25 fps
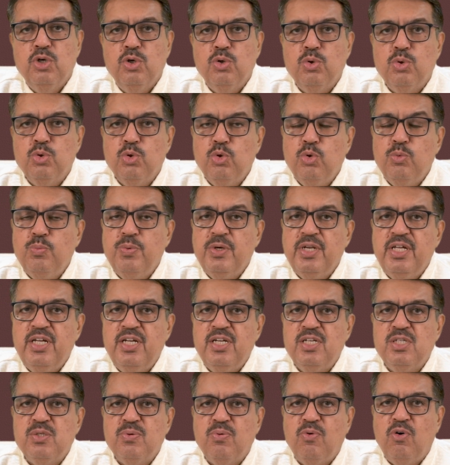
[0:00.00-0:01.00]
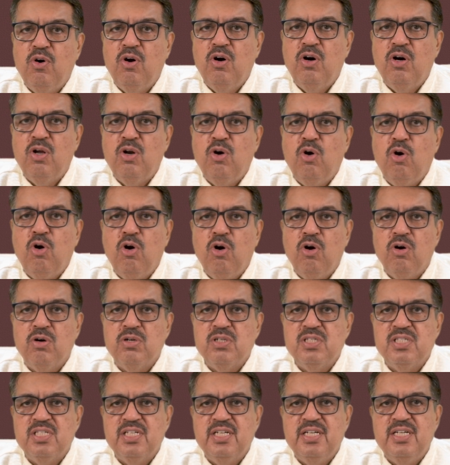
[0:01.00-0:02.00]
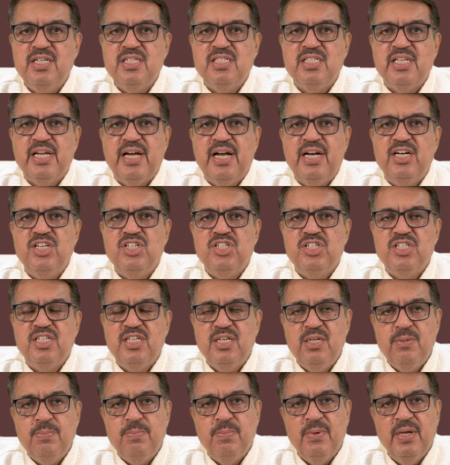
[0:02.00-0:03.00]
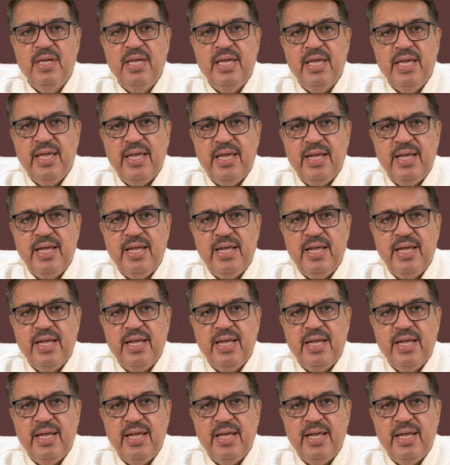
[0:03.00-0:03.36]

Rubrics for horses and sheep